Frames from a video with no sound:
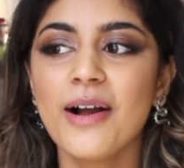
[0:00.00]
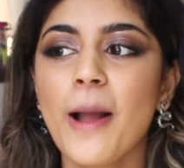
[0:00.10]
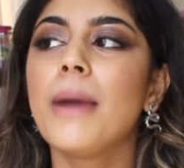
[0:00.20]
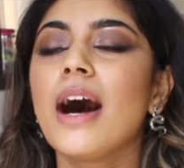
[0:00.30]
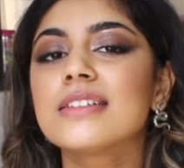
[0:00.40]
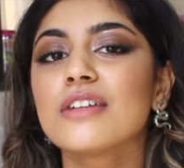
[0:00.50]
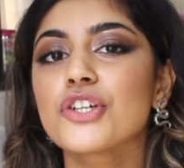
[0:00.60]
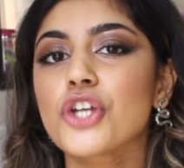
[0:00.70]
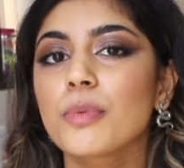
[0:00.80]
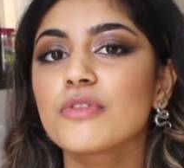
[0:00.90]
But if you're
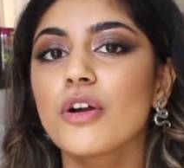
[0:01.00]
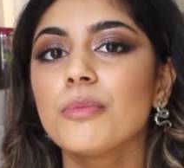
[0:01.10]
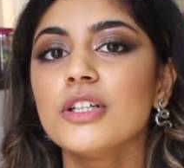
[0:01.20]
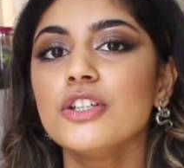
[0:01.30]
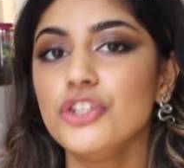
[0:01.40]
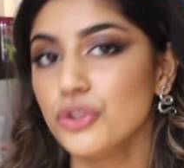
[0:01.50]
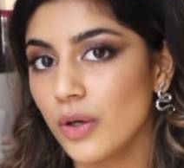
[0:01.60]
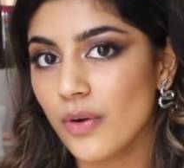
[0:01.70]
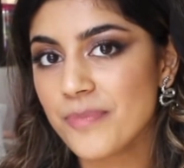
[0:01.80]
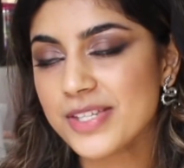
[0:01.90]
shopping from a newer
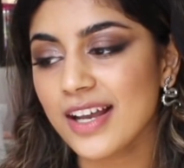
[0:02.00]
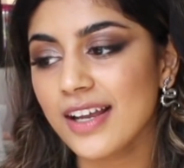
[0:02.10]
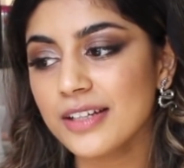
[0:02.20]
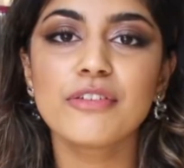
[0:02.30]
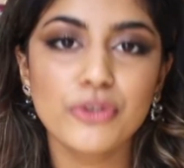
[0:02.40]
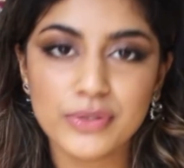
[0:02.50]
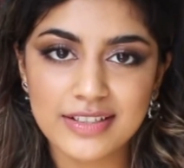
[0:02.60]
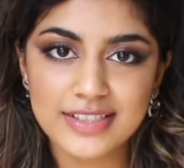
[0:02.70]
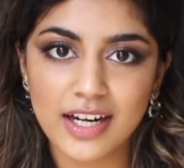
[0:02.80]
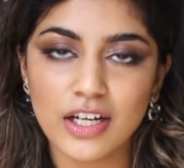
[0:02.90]
website, a few
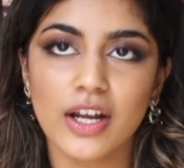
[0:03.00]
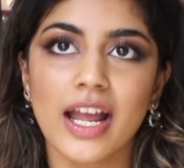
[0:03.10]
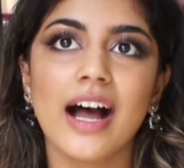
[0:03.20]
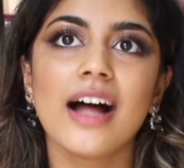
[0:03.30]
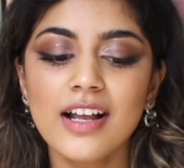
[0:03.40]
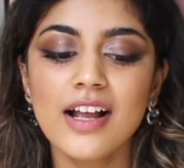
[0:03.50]
things that I look at,